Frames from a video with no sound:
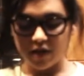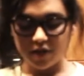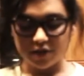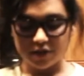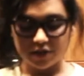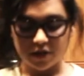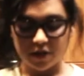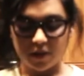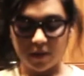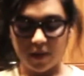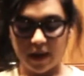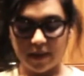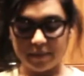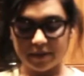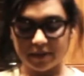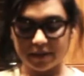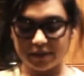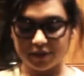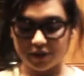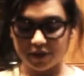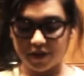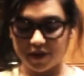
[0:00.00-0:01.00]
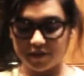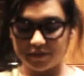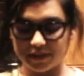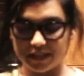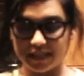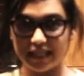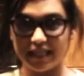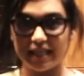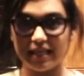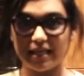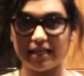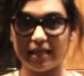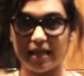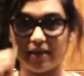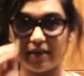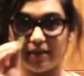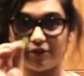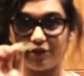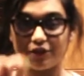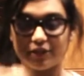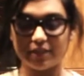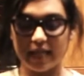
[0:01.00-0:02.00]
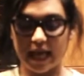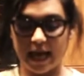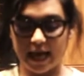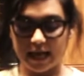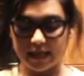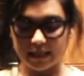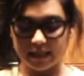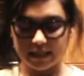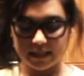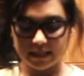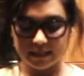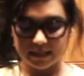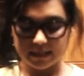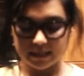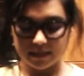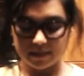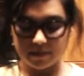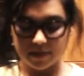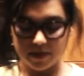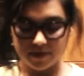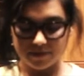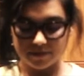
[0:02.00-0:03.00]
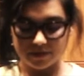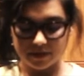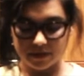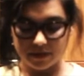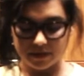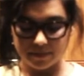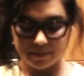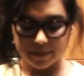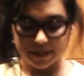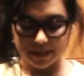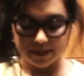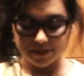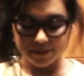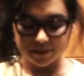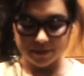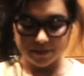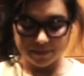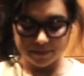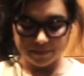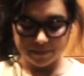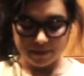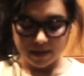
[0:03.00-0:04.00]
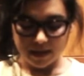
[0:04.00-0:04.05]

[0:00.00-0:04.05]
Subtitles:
So I'm gonna turn off the heat and then just add in some of the basil.